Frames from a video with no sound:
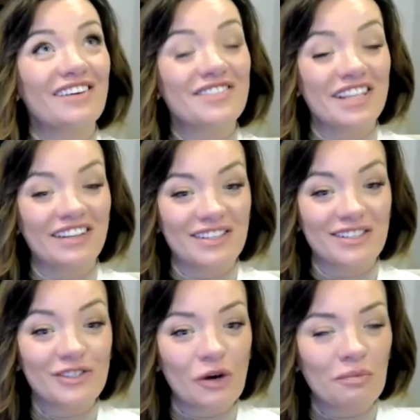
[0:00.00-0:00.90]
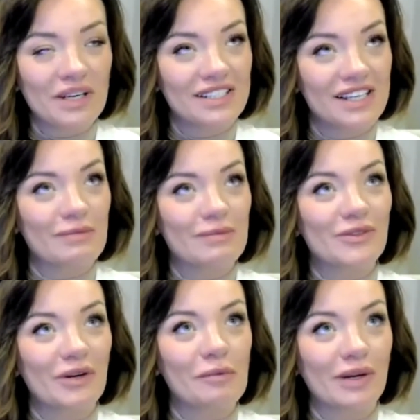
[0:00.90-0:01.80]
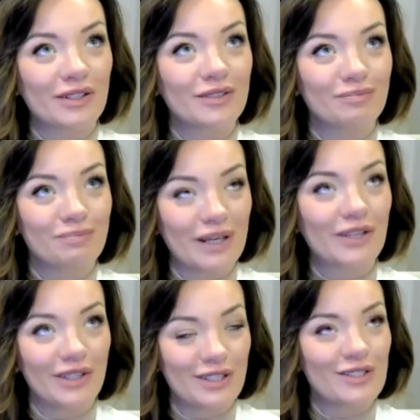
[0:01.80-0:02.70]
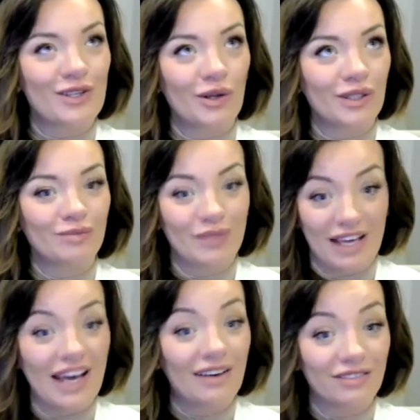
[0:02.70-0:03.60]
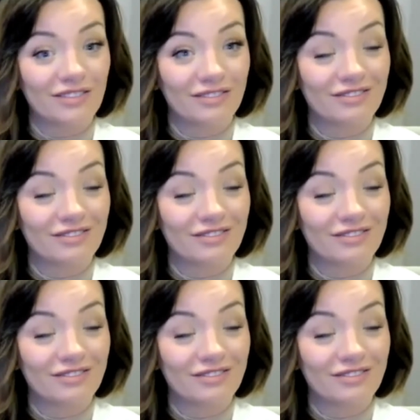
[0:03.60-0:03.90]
I've said that so many times throughout my career in solar. I have.